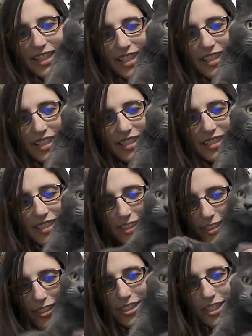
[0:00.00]
kitties.
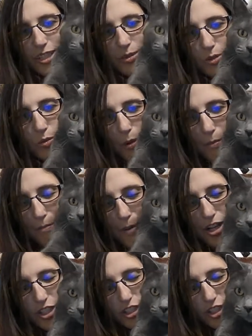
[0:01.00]
Look at you. You a
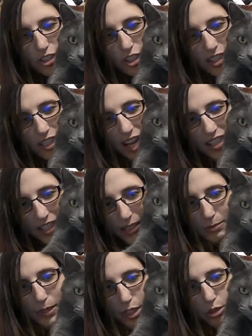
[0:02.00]
monster. Look at that. That'd
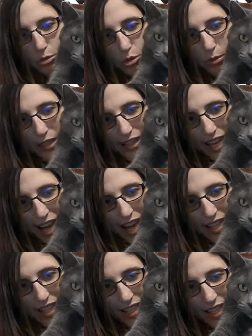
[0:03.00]
be you doing that.
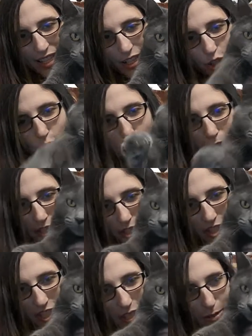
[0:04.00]
Because you're monster kitty,